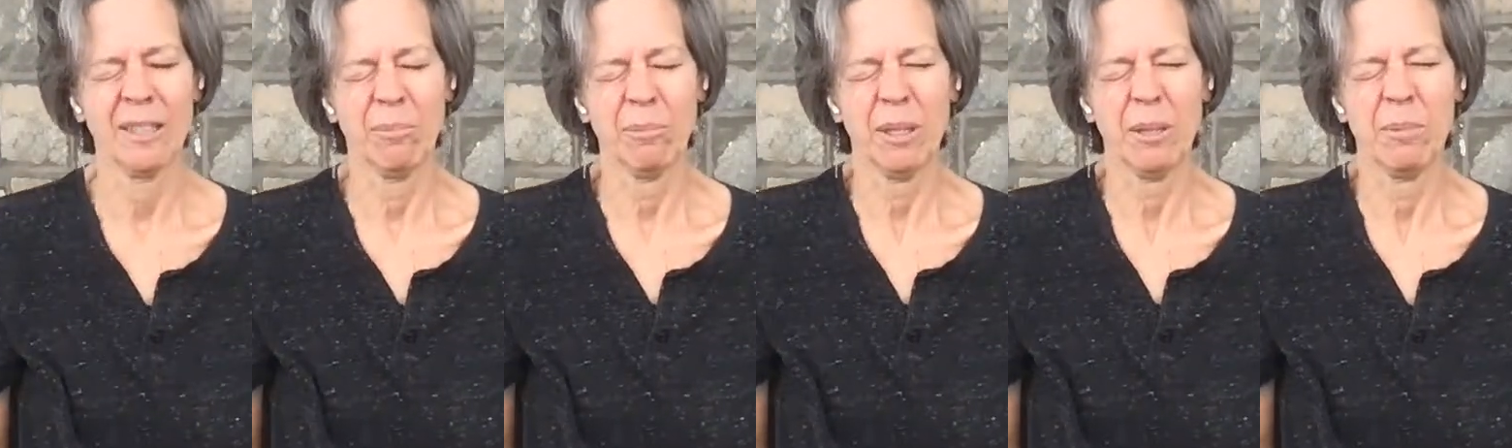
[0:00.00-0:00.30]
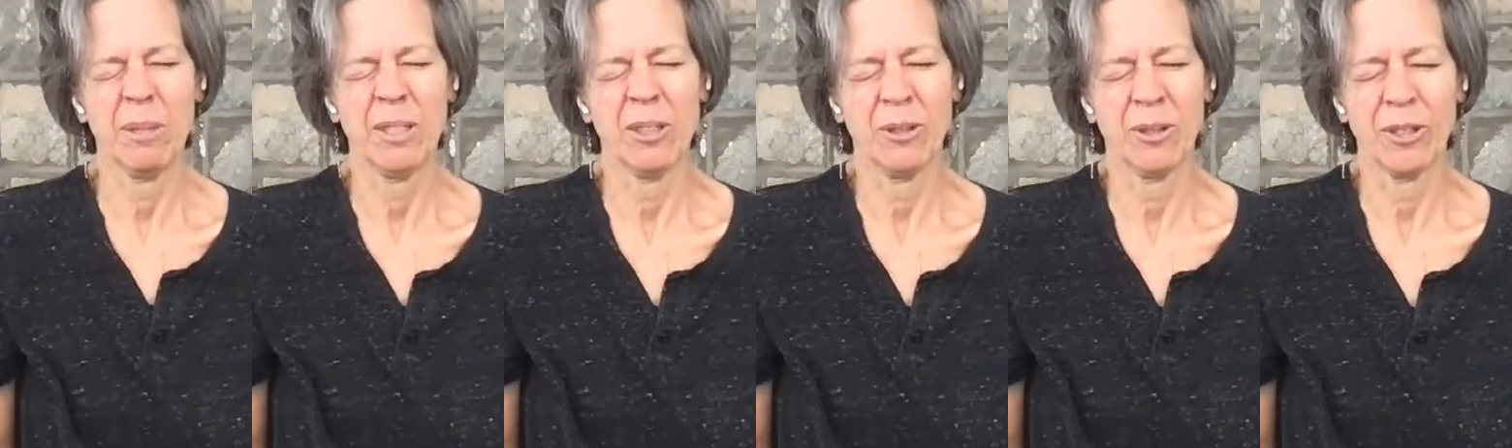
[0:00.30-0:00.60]

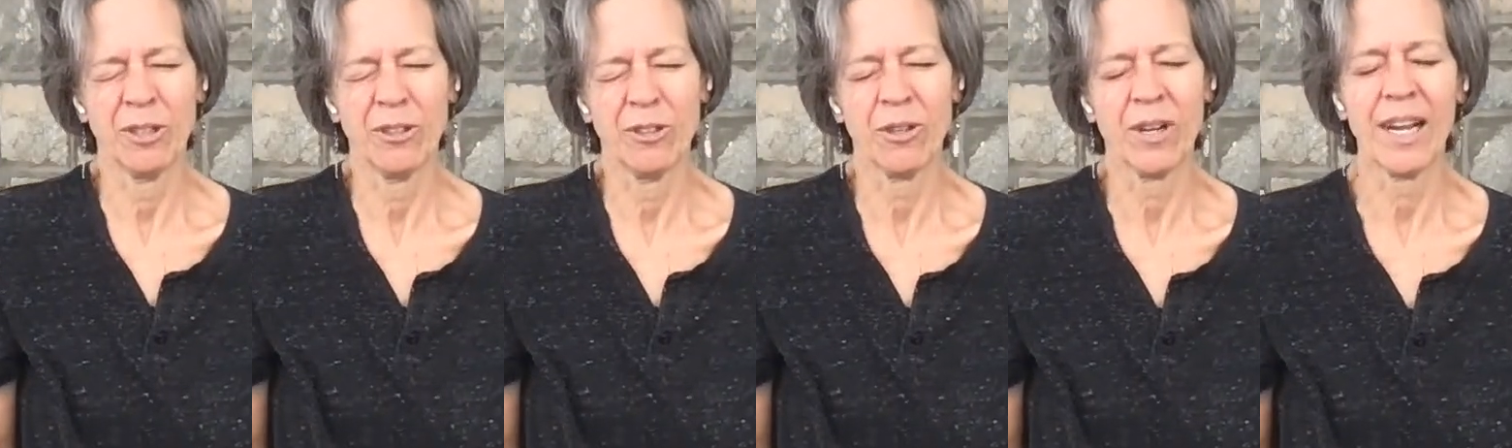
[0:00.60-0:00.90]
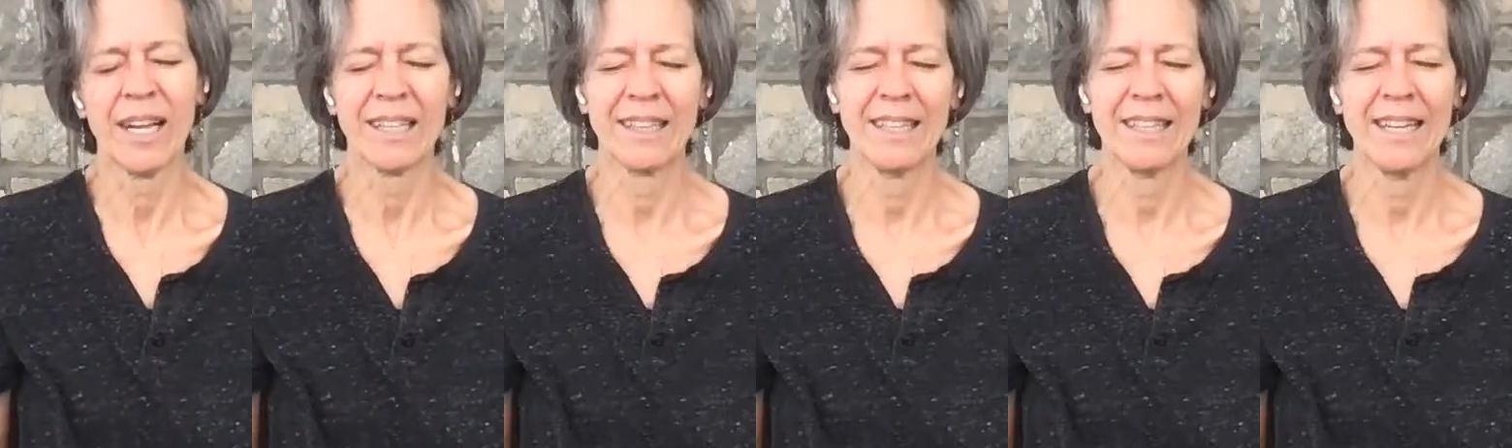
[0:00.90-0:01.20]
Maybe you'll
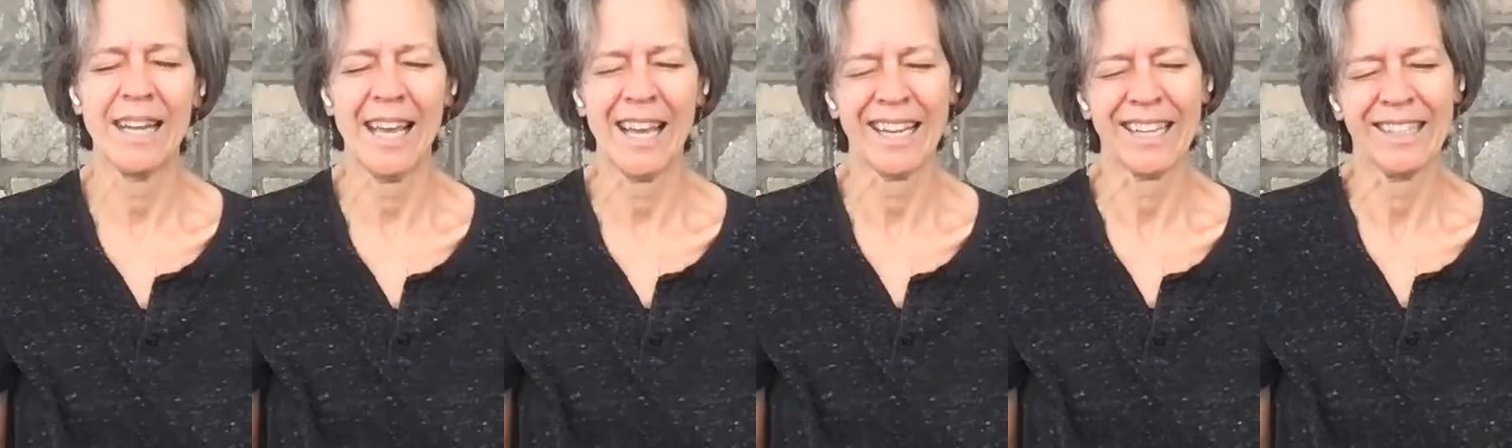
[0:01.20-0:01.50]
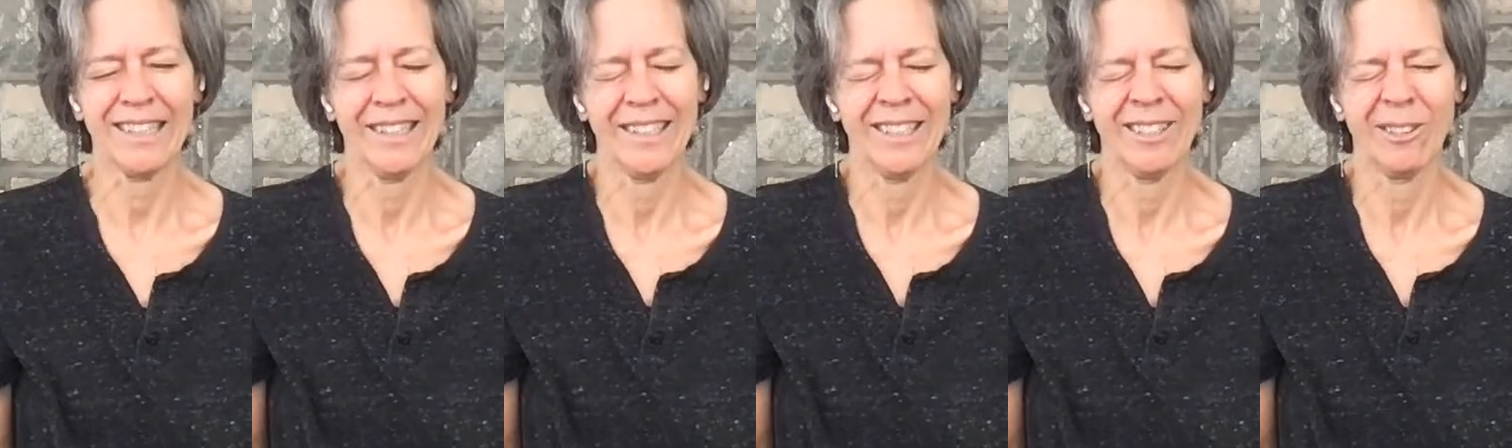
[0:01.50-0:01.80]
contract the neck
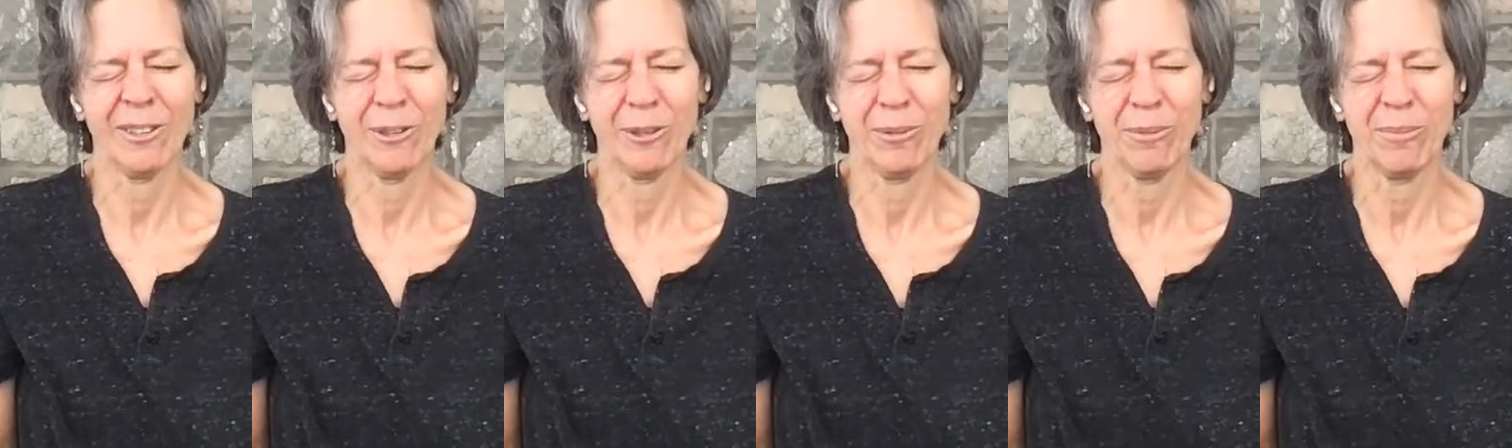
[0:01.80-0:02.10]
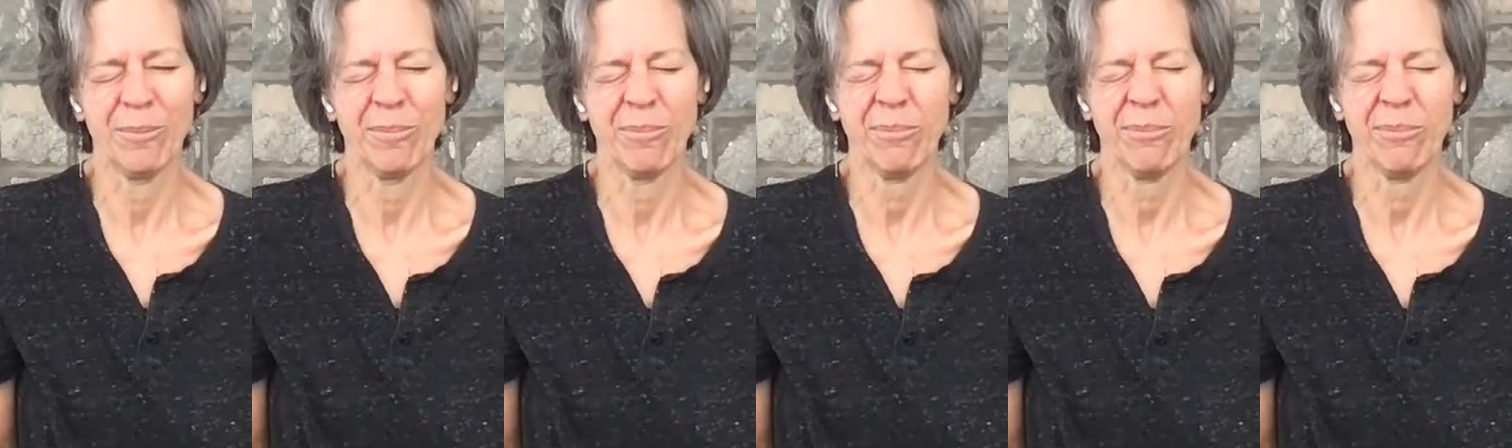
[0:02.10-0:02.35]
a little.